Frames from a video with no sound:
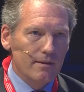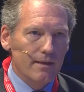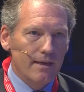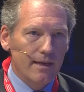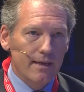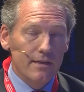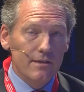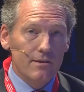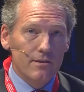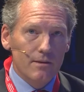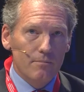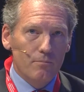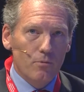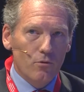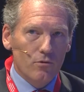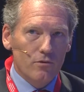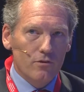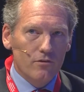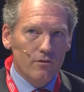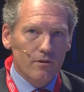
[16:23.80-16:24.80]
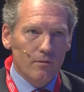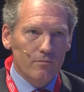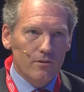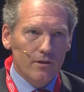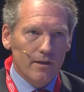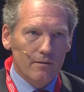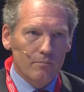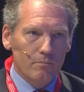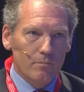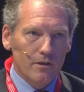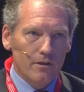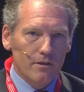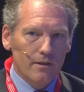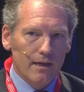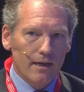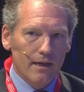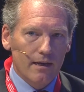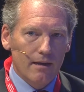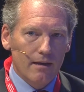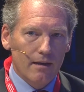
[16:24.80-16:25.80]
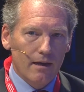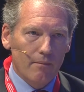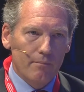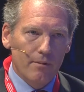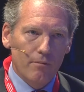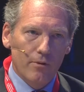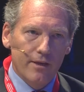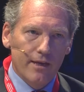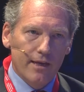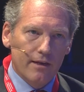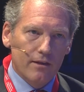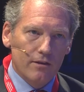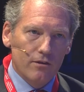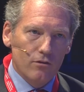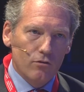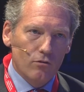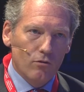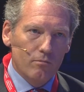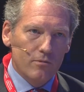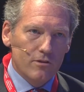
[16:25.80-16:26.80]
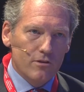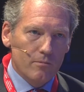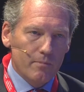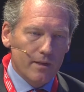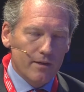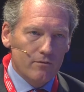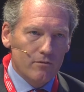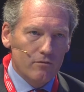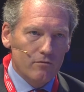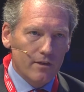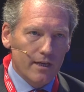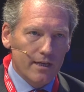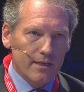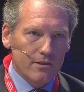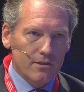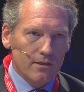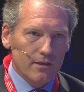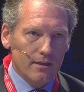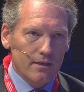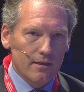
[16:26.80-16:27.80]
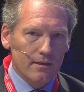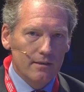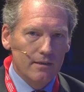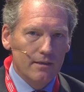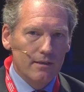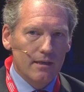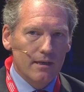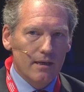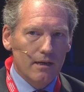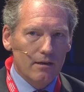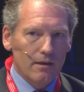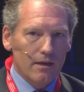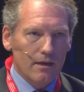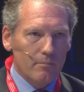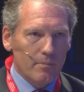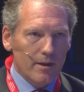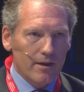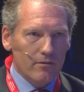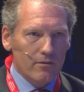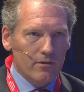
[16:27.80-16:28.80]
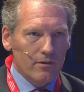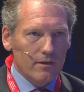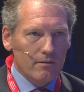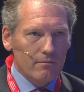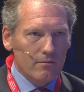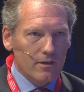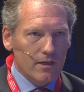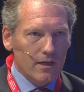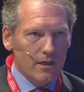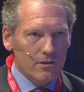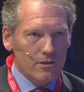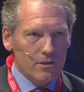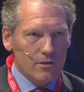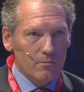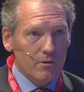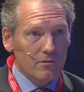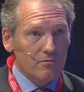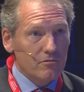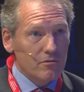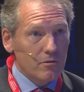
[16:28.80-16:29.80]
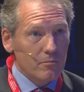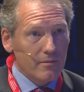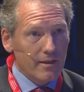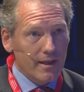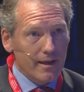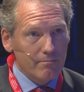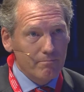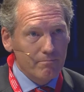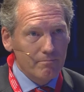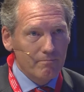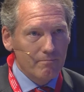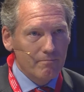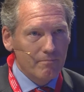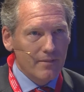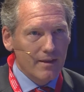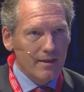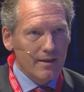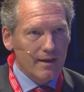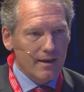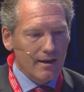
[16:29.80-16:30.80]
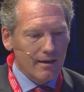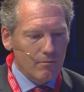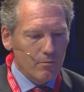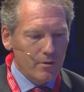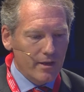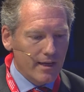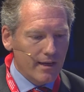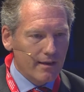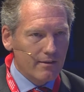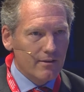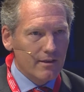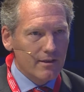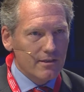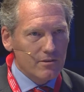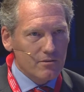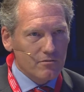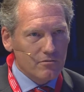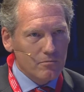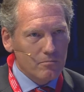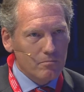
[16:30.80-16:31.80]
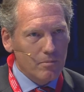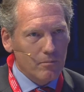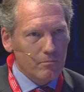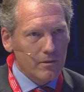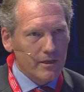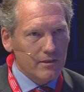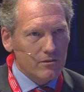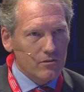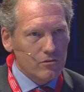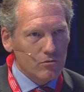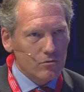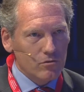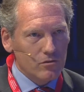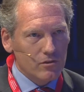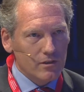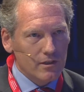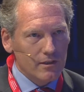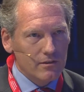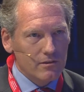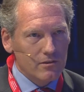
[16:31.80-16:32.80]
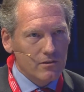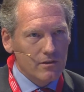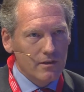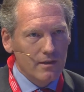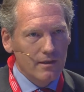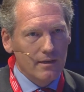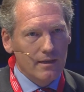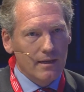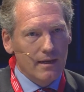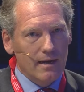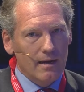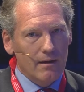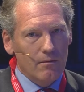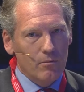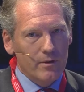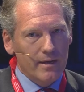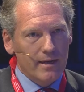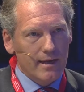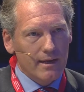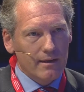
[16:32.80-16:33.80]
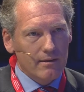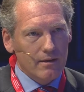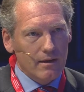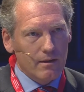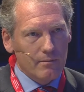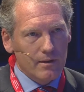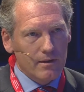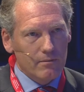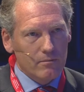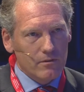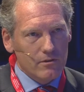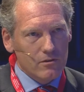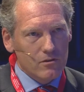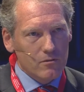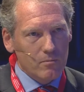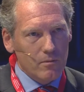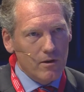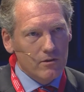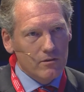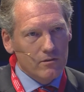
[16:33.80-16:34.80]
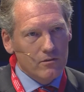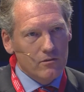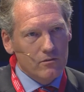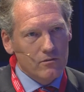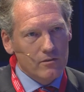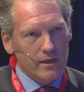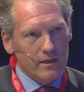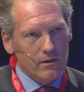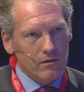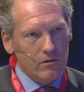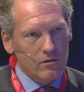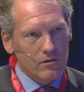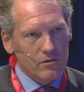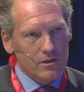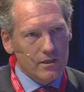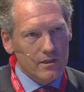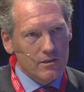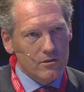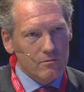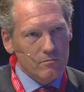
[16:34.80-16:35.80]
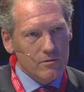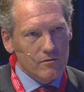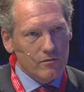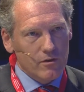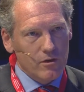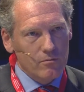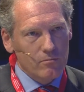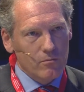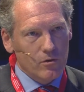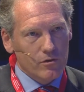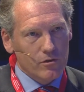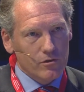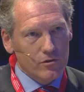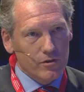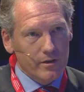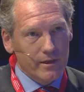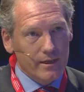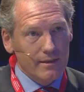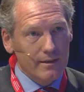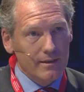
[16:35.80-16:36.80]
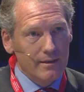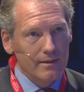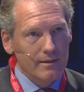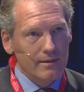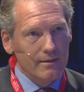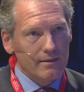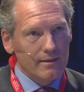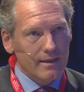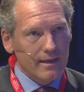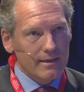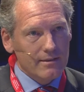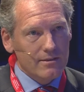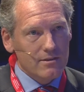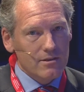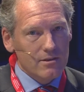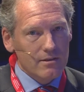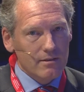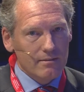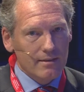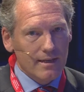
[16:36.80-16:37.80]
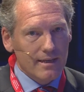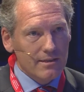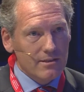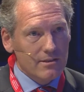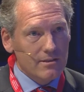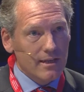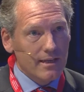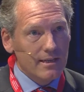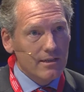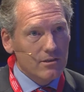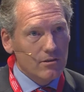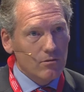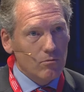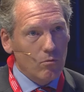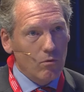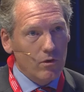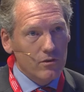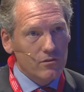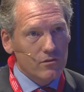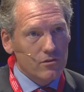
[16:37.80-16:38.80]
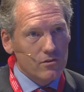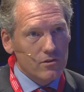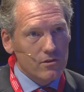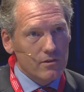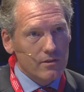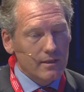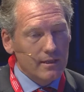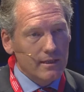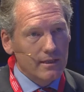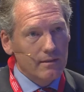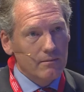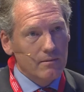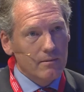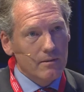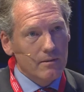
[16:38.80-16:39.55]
It is an important subject, but I mean, we get an enormous amount of data about the customer from them. We get data from public sources. We get, I mean, the smart technology in terms of home monitoring, that's data once the